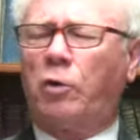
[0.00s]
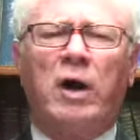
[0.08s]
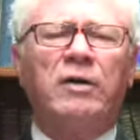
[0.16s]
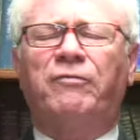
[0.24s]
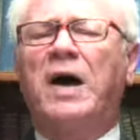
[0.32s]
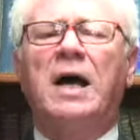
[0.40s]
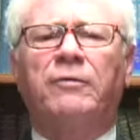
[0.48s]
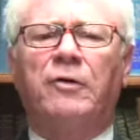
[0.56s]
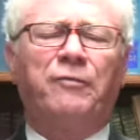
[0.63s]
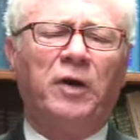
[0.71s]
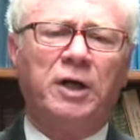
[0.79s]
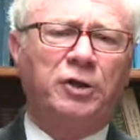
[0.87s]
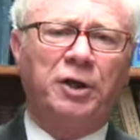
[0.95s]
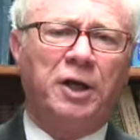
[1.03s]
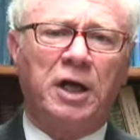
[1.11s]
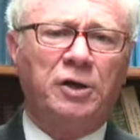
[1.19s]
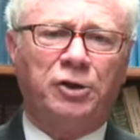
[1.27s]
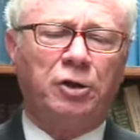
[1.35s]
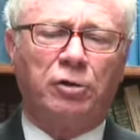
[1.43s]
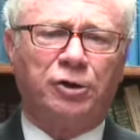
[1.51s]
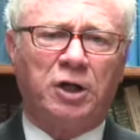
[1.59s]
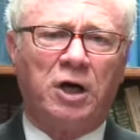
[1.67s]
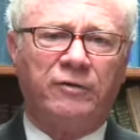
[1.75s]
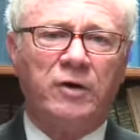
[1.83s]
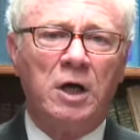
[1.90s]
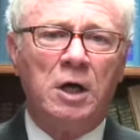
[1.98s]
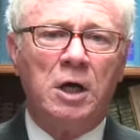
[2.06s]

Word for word: great fight of affliction against yourself,